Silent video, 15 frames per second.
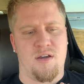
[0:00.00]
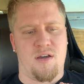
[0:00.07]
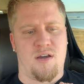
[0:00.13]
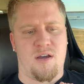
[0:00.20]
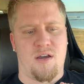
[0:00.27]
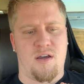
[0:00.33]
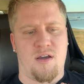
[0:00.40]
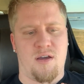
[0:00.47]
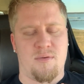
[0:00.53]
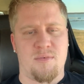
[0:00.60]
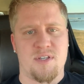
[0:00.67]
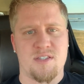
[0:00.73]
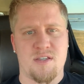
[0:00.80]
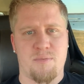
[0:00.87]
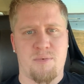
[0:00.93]
um,
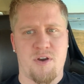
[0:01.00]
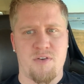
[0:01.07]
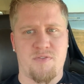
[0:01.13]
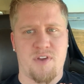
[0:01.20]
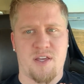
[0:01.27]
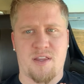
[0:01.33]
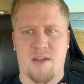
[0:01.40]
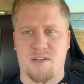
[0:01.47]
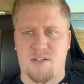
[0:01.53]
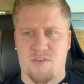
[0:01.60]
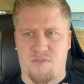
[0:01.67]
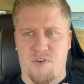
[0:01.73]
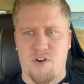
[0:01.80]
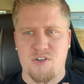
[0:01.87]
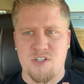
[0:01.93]
it's a perfect like
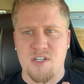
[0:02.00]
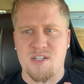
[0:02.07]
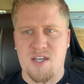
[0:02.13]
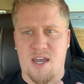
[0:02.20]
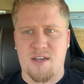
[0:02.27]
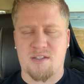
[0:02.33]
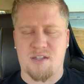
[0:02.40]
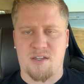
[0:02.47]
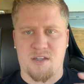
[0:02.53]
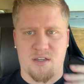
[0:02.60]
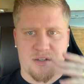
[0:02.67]
diversion tactic.